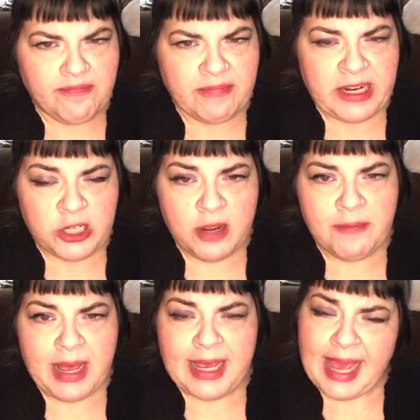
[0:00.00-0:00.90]
they took
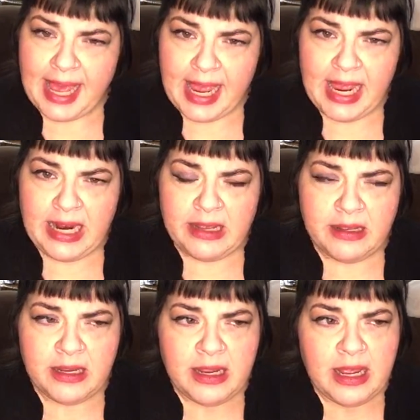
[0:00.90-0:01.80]
my cane
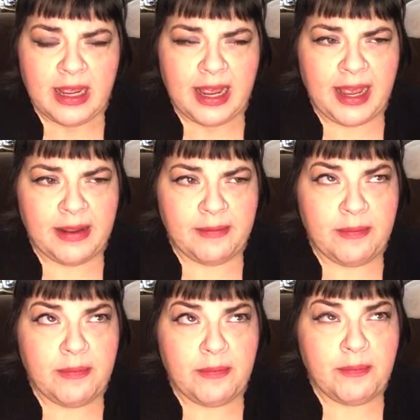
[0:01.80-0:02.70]
and
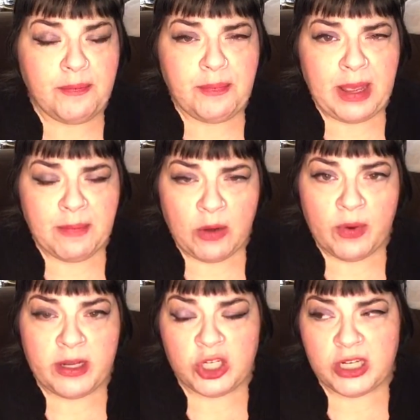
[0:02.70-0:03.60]
beat my
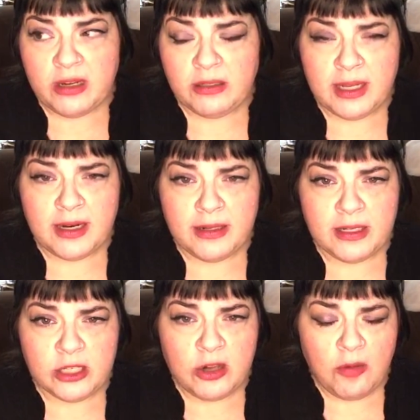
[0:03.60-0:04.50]
windshield in and then
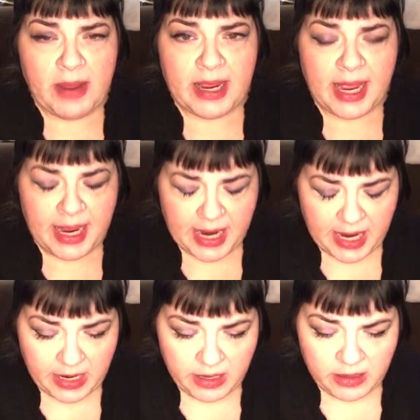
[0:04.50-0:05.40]
stole my
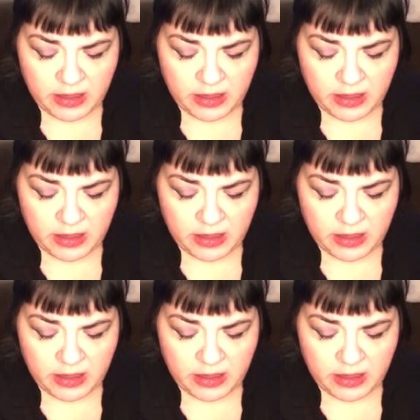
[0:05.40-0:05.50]
cane.